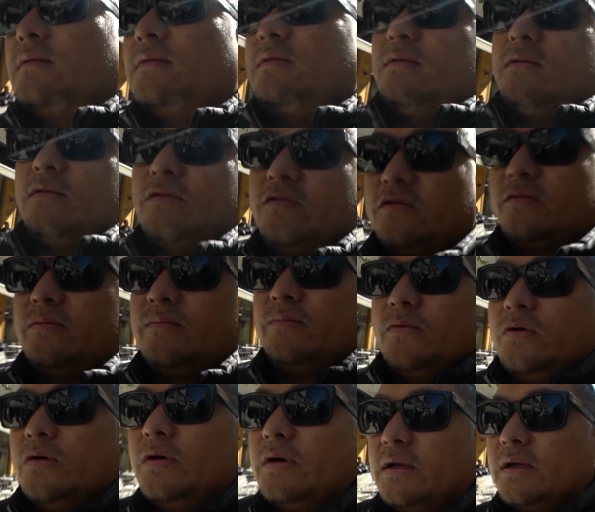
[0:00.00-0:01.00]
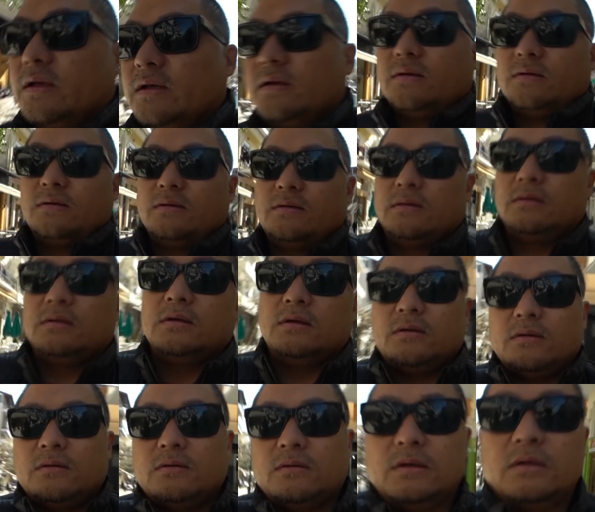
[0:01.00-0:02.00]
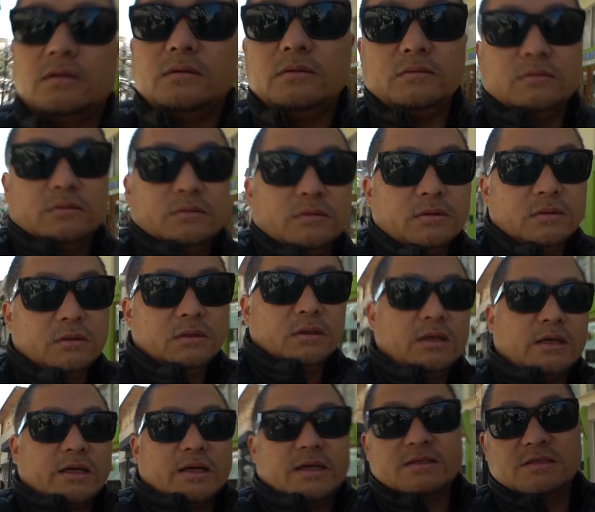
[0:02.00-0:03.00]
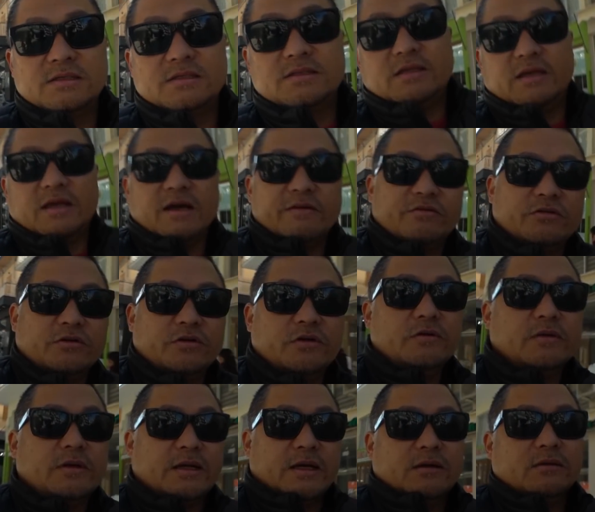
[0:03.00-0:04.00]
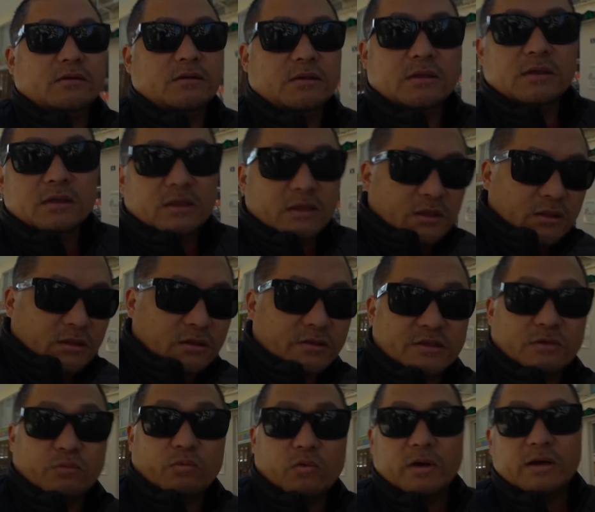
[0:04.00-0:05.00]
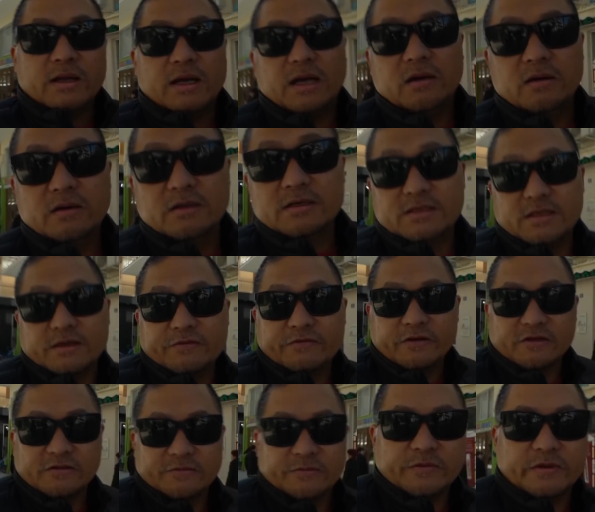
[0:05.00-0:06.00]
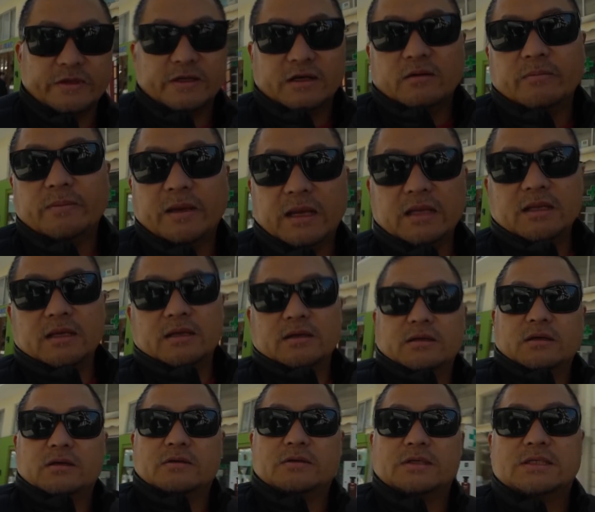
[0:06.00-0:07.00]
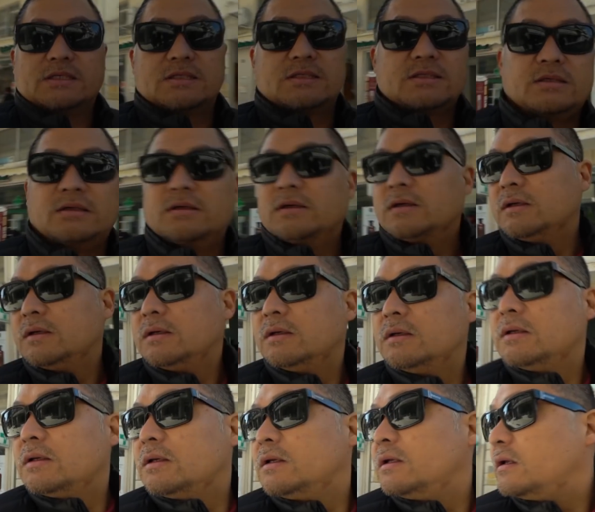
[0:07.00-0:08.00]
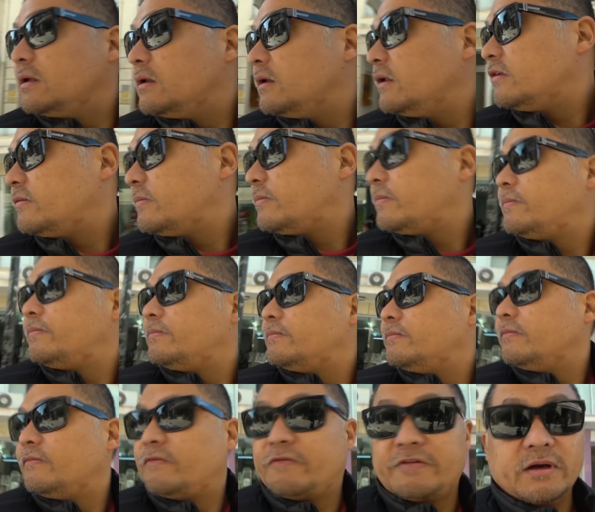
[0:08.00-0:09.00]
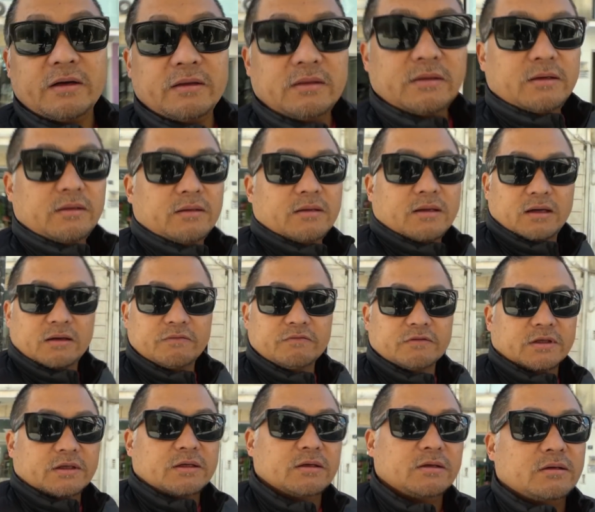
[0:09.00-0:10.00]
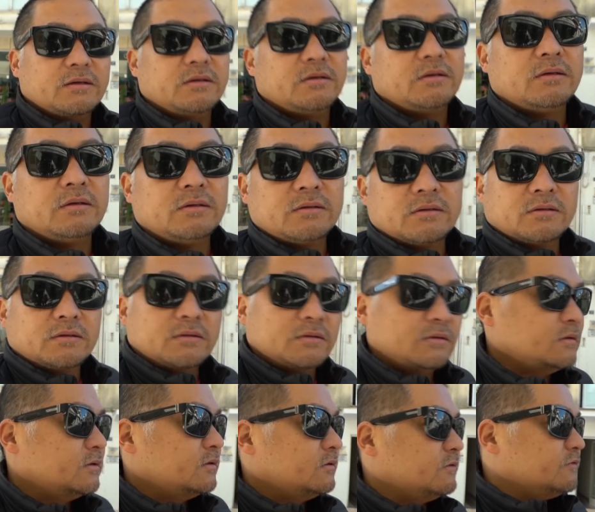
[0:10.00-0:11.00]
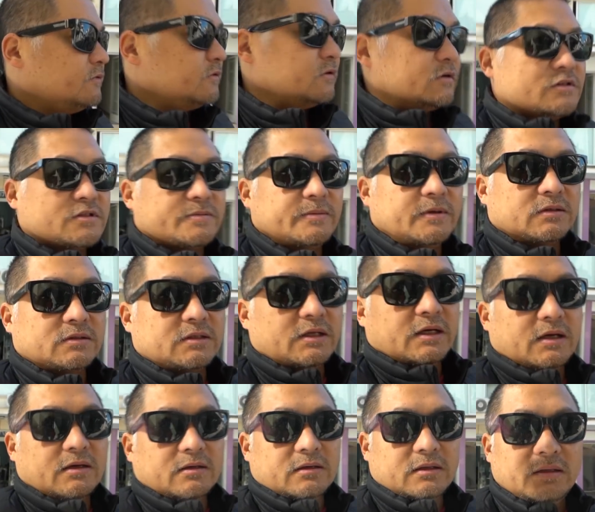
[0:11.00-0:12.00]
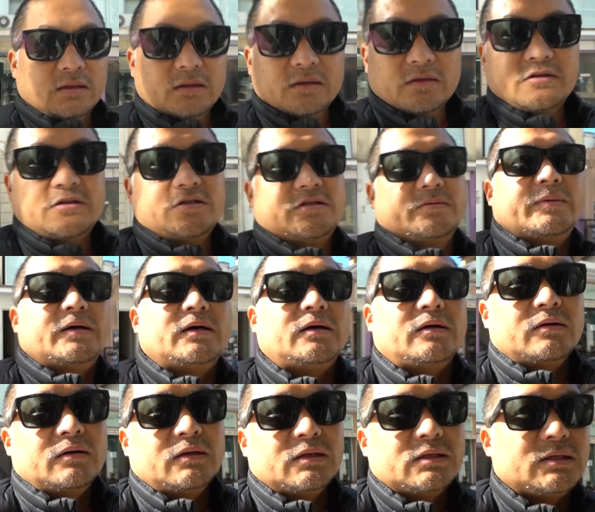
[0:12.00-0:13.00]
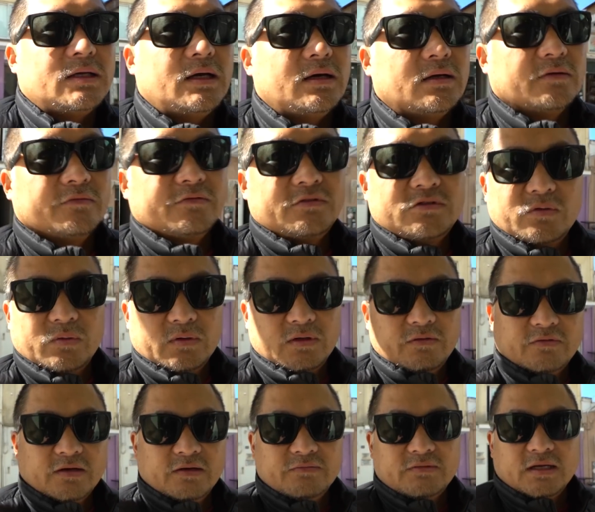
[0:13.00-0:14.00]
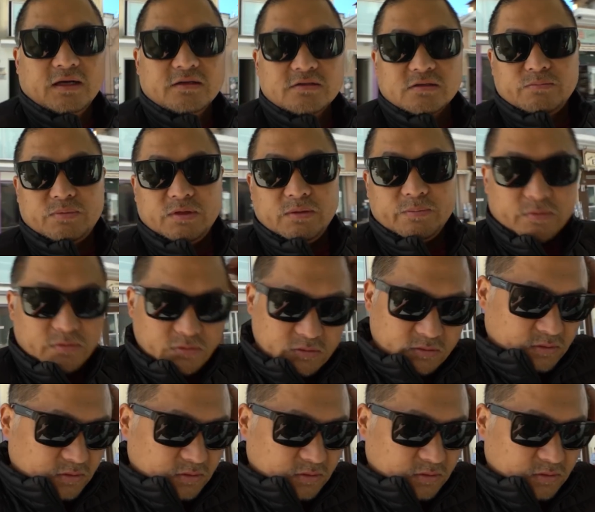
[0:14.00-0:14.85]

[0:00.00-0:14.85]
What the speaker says: this morning, well, I guess it's the afternoon now, there's a 1 hour difference between Albania and Greece. It's fairly lively for a small town. I think this is about a town of 25,000 people.